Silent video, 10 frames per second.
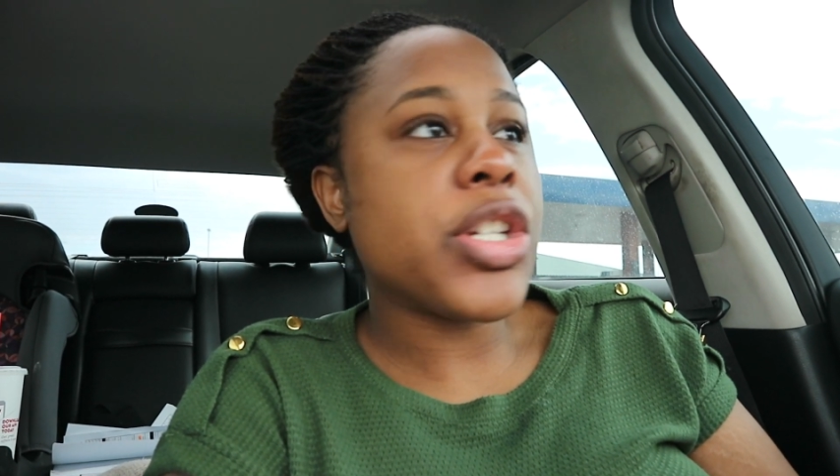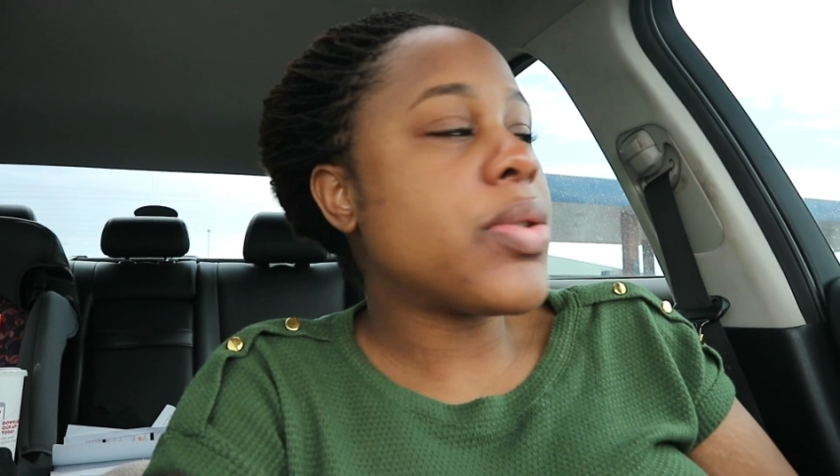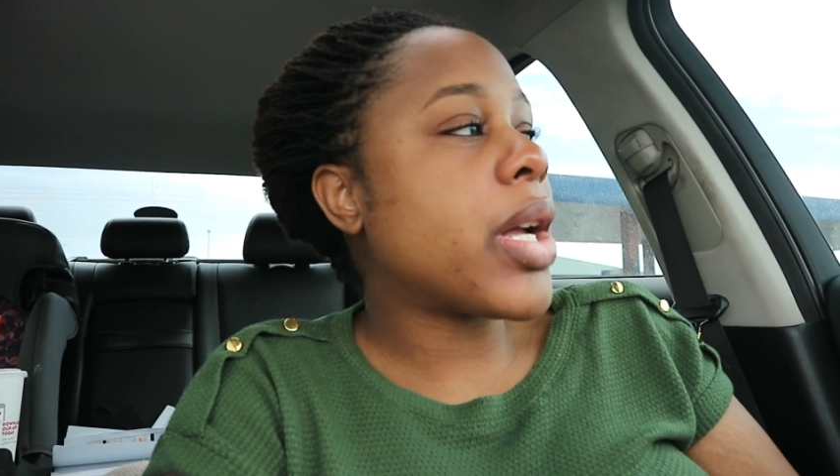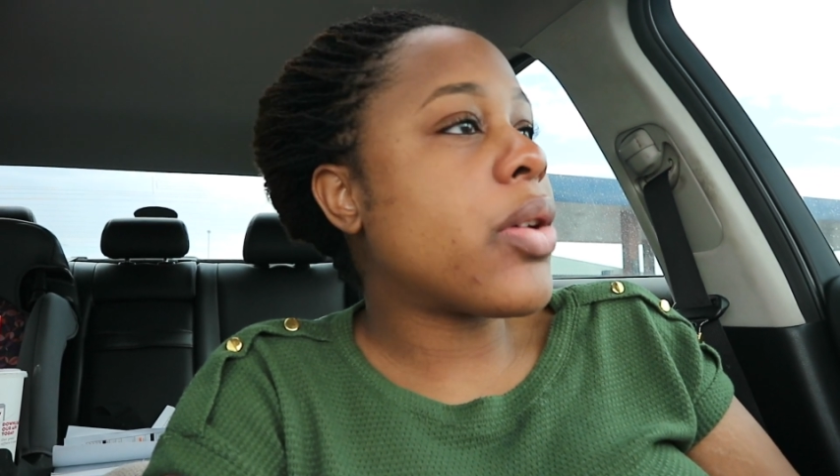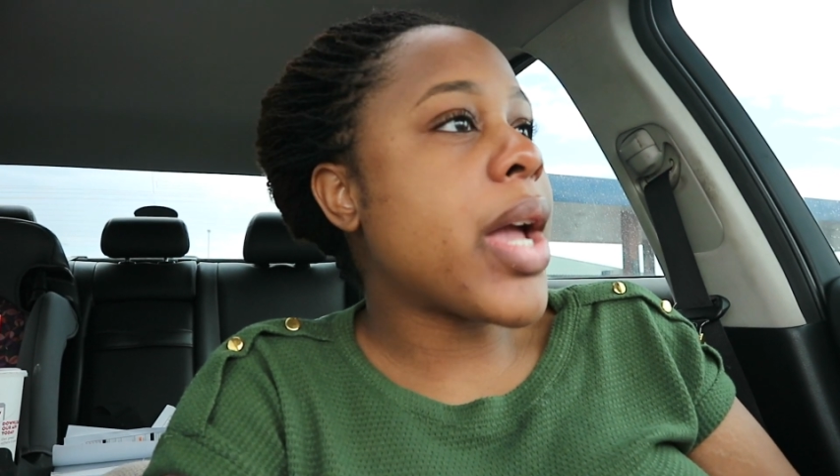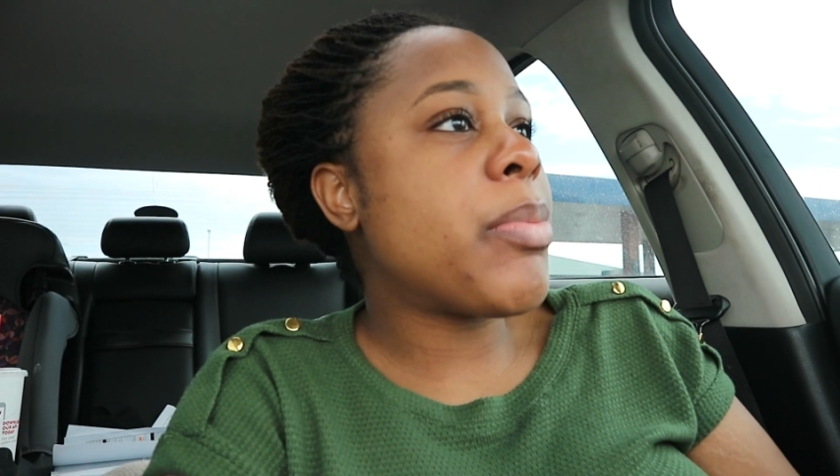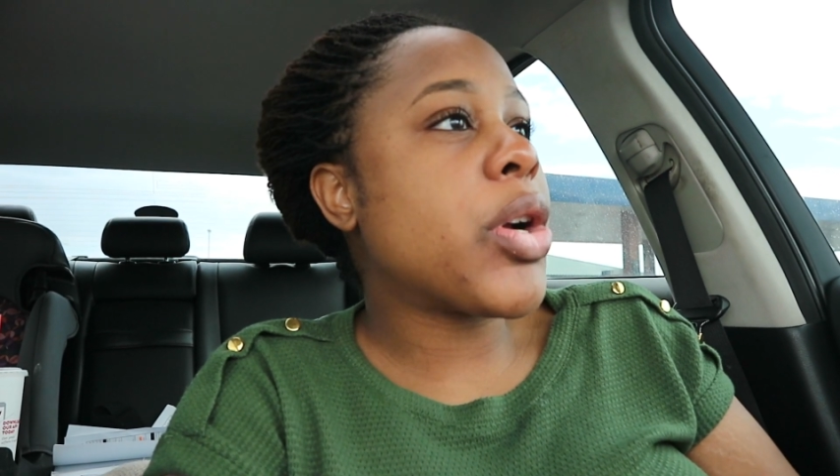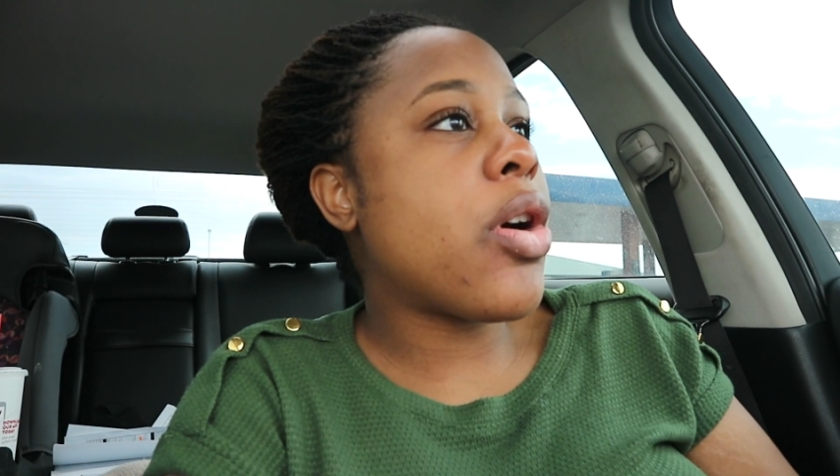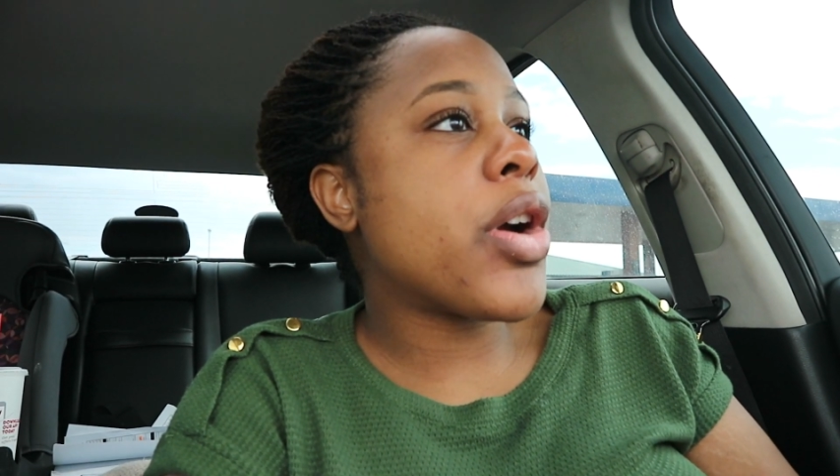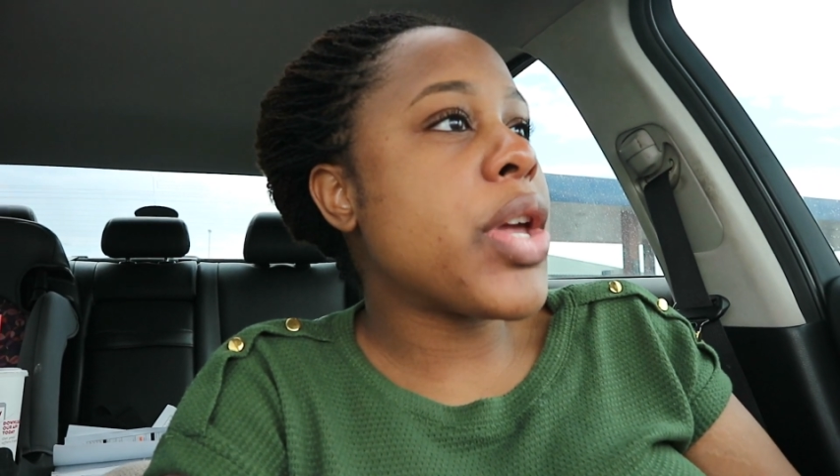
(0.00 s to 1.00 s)
She was like, okay, I'm gonna
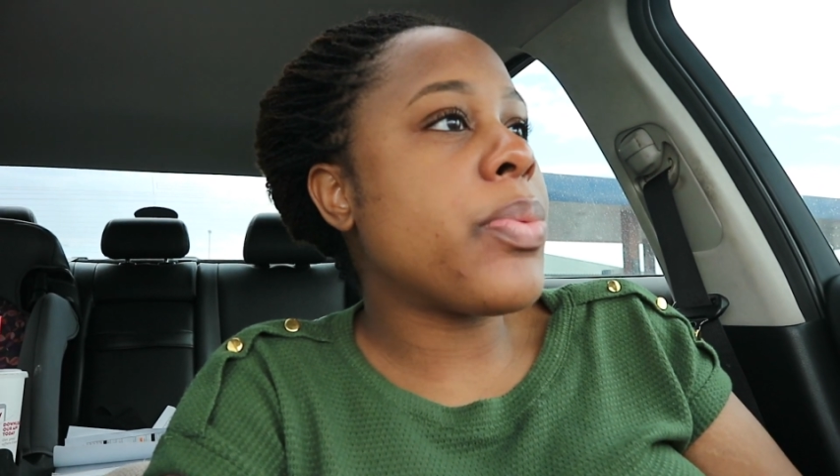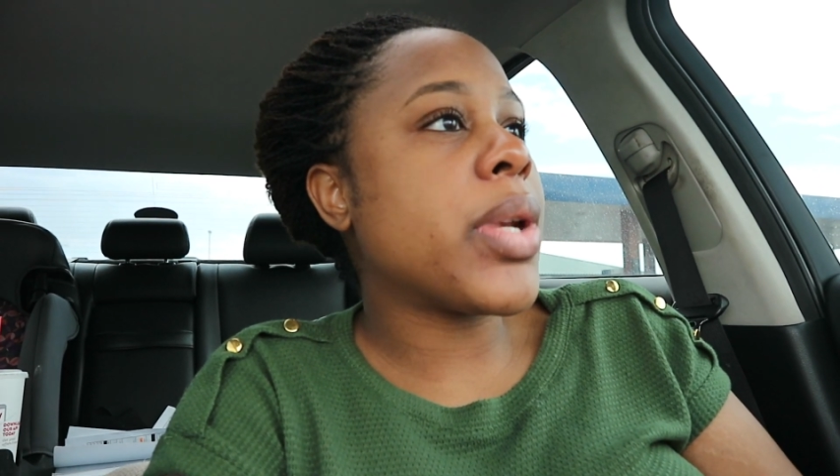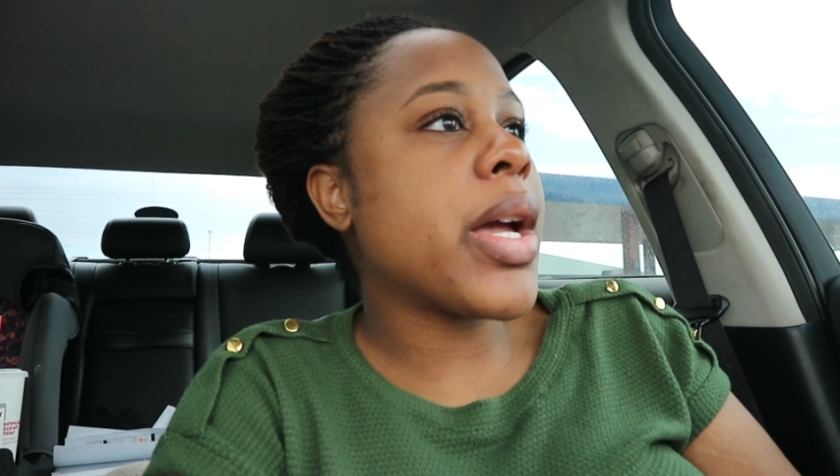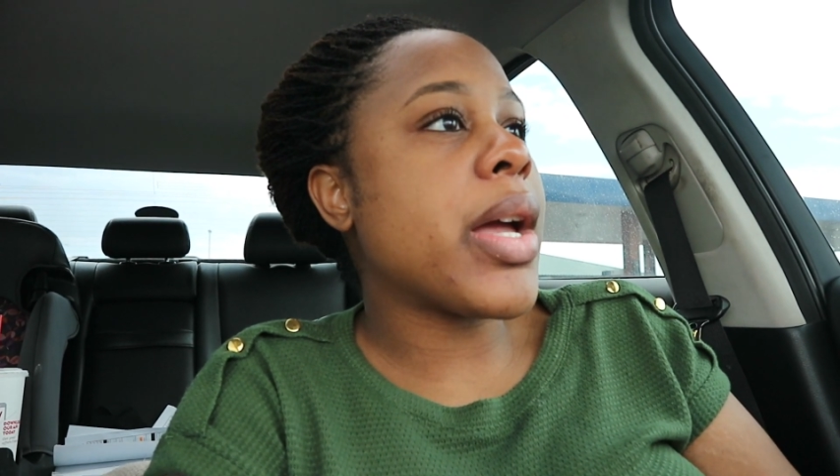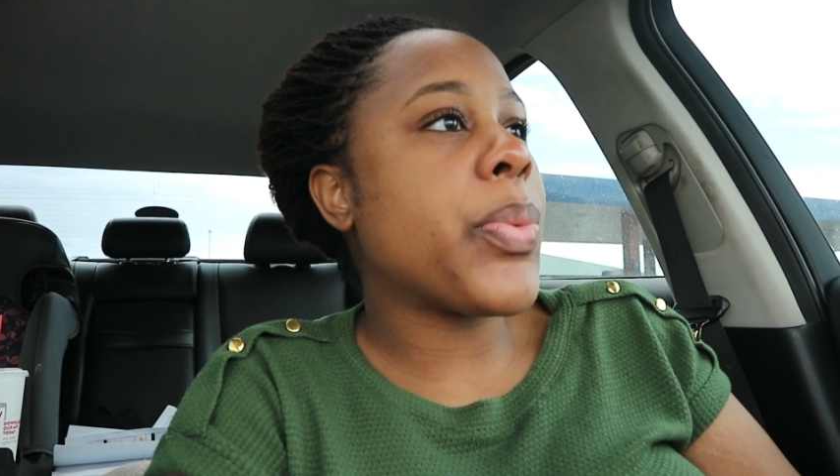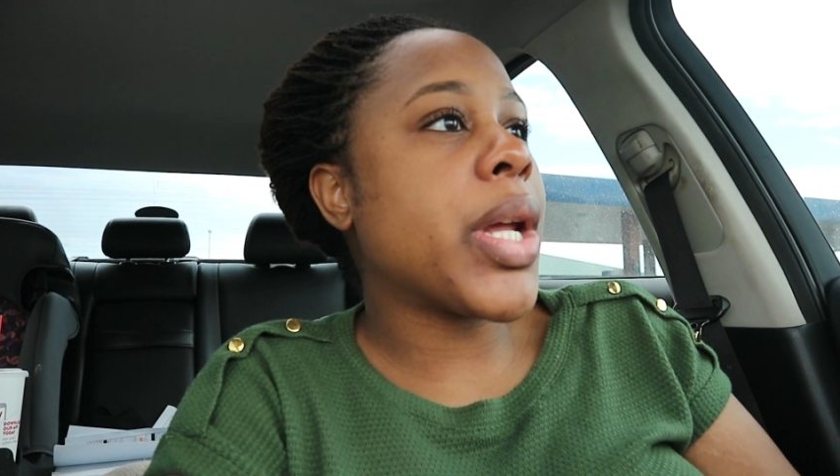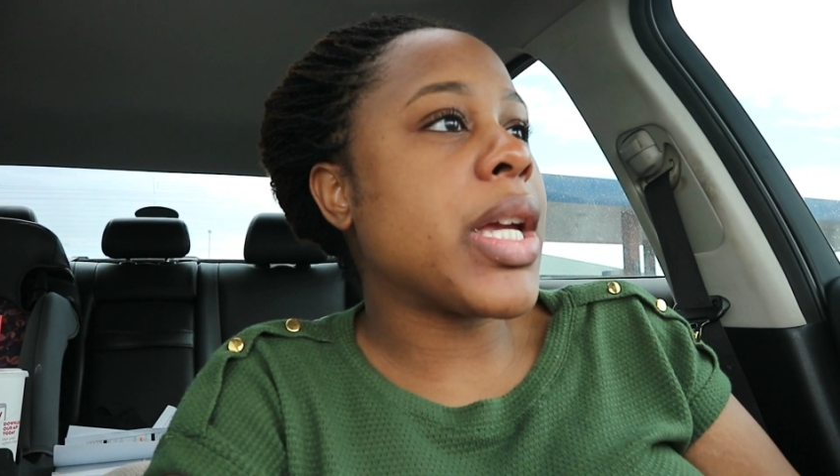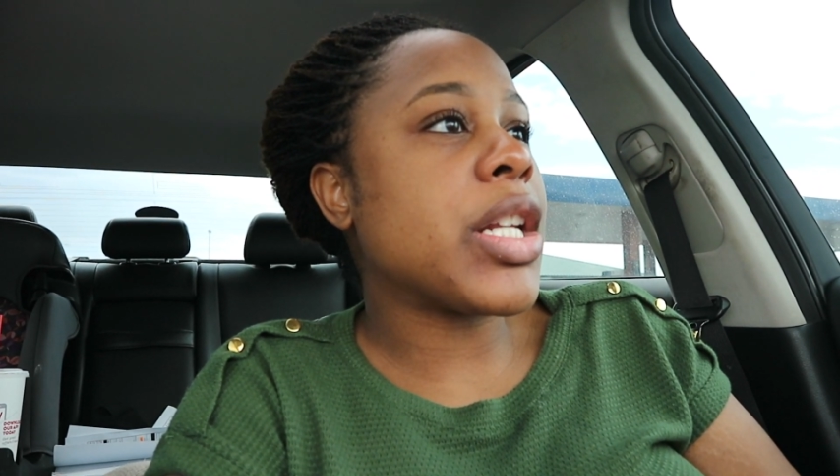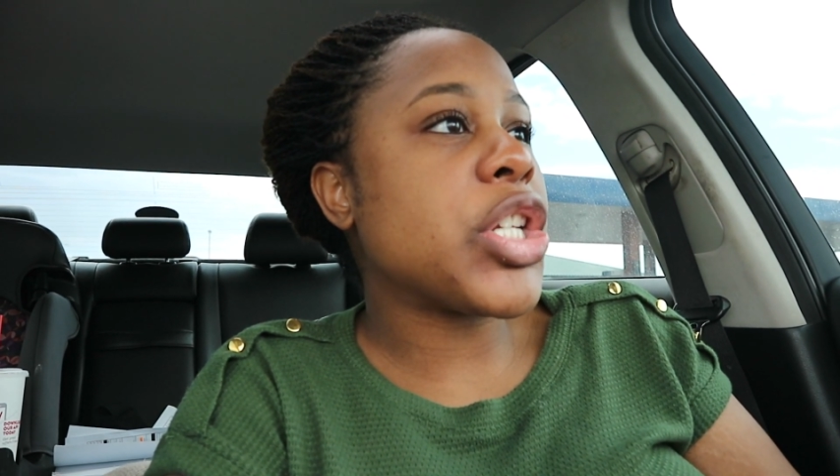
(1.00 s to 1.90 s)
call you when I get